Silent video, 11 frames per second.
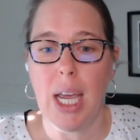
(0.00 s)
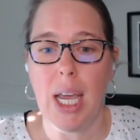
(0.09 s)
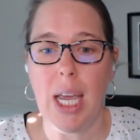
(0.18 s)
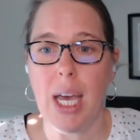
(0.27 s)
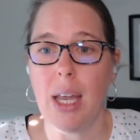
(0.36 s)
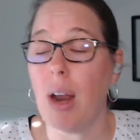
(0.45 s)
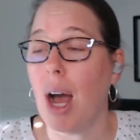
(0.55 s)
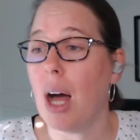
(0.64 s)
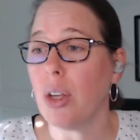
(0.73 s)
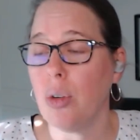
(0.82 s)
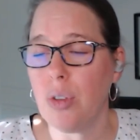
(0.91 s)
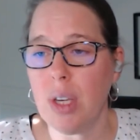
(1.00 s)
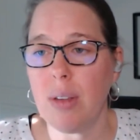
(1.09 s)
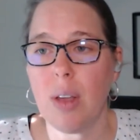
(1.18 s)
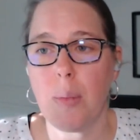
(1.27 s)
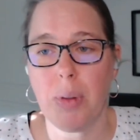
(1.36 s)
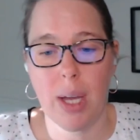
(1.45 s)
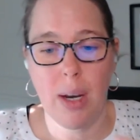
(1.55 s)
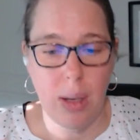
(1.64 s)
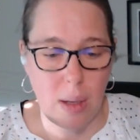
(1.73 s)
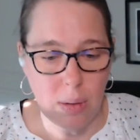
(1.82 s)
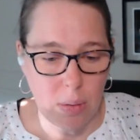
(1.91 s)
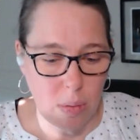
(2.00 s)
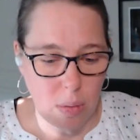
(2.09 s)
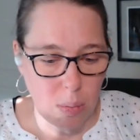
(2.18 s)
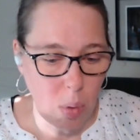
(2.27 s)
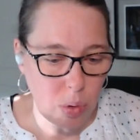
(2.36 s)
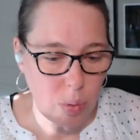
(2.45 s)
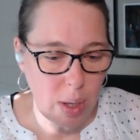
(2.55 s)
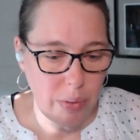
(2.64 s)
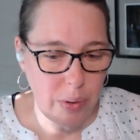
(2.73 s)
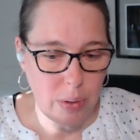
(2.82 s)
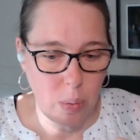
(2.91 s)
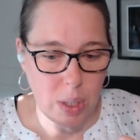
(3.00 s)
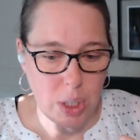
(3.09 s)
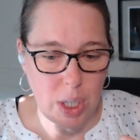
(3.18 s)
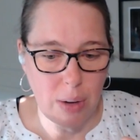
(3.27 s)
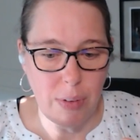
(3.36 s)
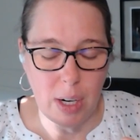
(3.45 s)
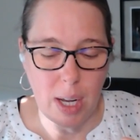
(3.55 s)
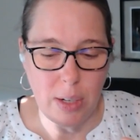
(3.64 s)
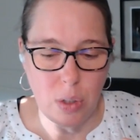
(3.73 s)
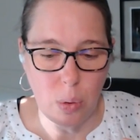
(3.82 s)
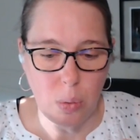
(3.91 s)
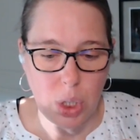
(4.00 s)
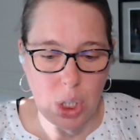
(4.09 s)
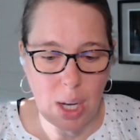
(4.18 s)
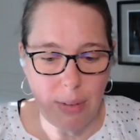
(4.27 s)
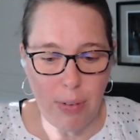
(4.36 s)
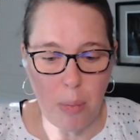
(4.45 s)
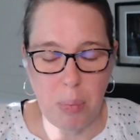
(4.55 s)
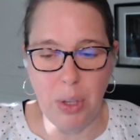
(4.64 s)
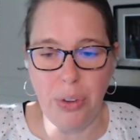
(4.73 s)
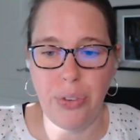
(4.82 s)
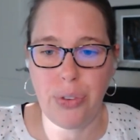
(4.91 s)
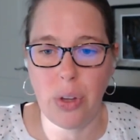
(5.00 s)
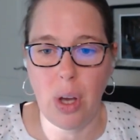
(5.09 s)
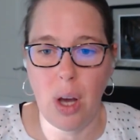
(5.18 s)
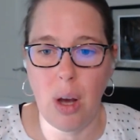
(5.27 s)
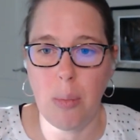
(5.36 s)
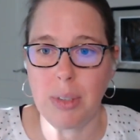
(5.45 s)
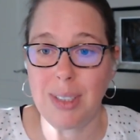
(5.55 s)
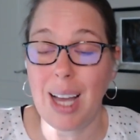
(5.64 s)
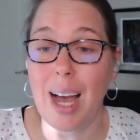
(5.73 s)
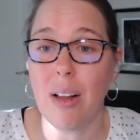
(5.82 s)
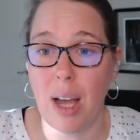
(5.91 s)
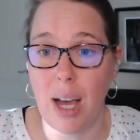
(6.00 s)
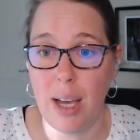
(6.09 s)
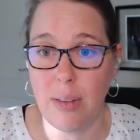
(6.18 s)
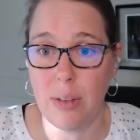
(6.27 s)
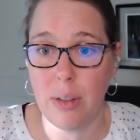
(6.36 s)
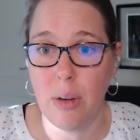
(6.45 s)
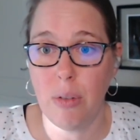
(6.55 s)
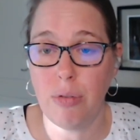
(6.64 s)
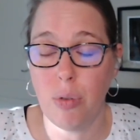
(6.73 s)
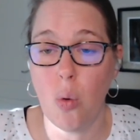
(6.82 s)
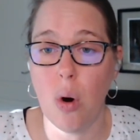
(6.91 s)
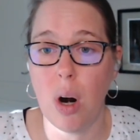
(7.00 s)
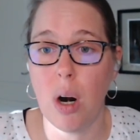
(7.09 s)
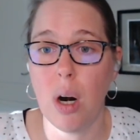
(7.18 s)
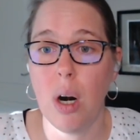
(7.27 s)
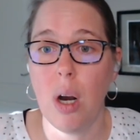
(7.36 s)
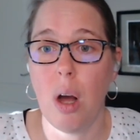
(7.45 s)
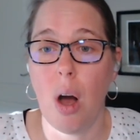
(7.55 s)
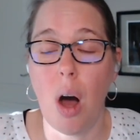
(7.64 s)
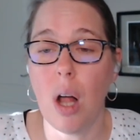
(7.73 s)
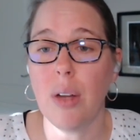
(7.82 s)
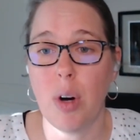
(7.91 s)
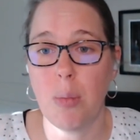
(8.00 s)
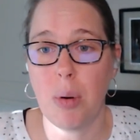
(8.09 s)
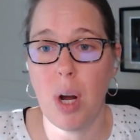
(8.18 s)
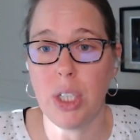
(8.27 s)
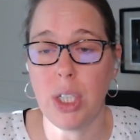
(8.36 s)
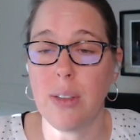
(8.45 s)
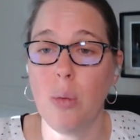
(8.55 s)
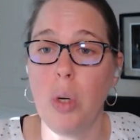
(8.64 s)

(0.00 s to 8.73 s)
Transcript: And I'll use the example that is most relevant to what Stefan and I do. Stefan builds style guides for all of our projects.